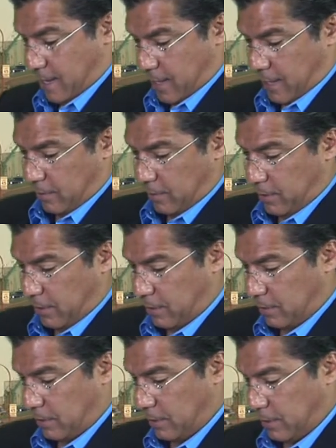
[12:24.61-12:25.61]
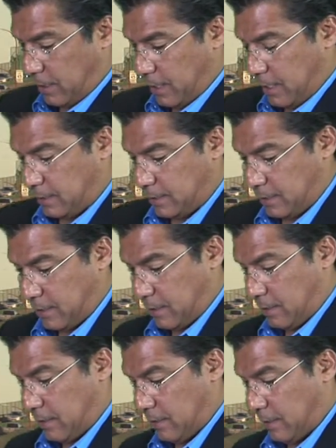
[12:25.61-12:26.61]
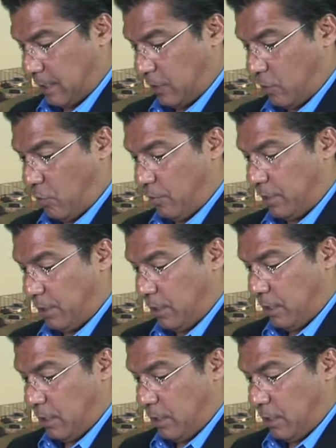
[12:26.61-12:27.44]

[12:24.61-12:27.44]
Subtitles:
and they're gonna get going.